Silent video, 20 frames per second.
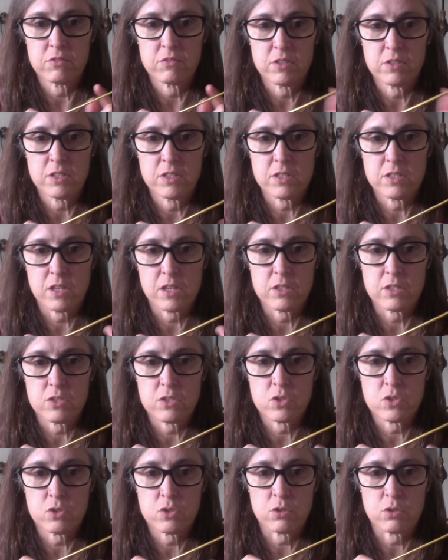it's like a
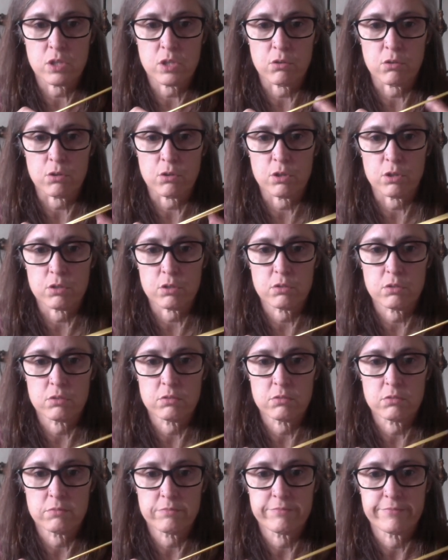circular
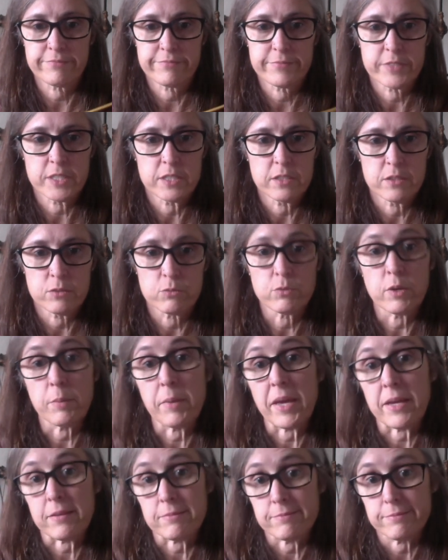
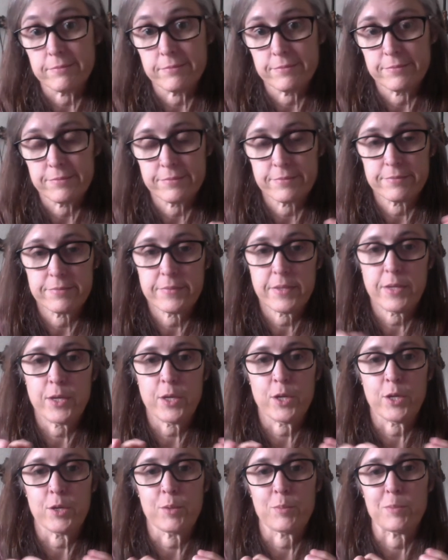ribbing
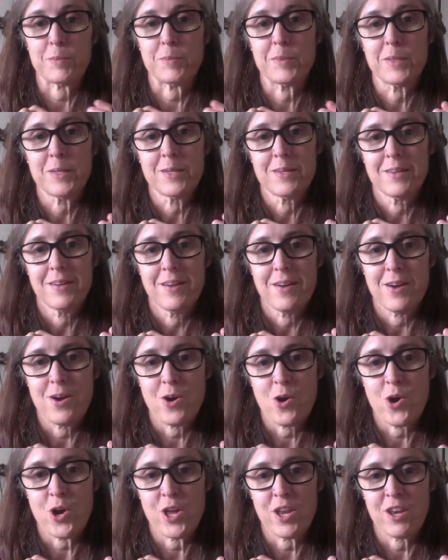on
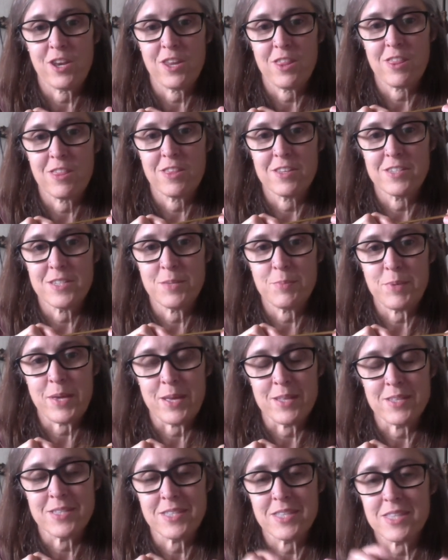the
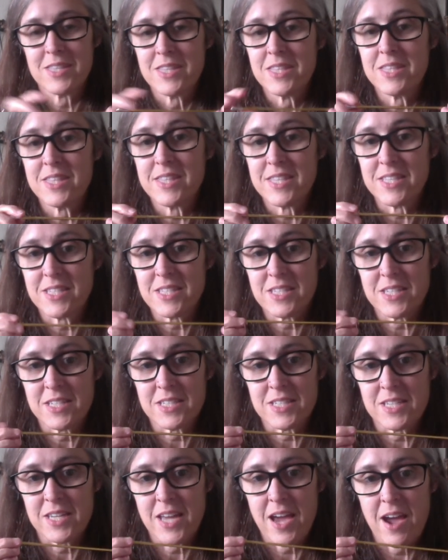DPNs. This
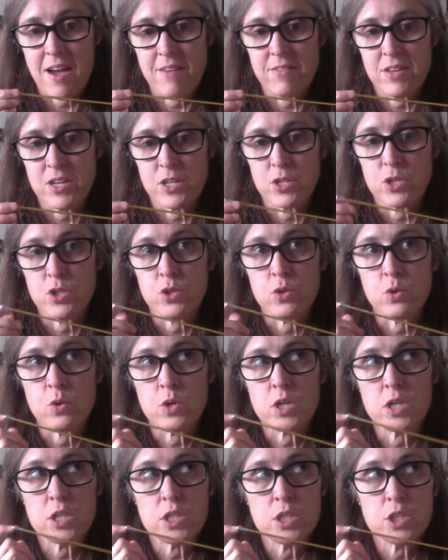doesn't have it,
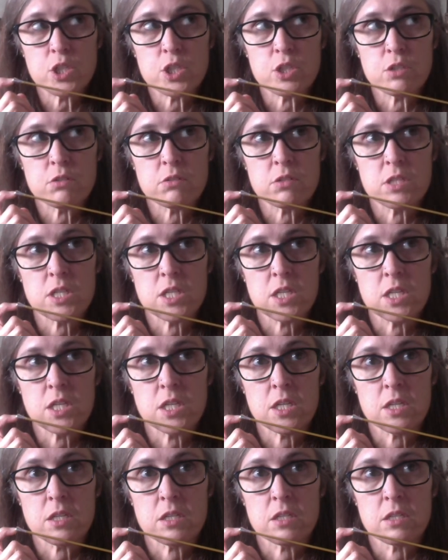nor do the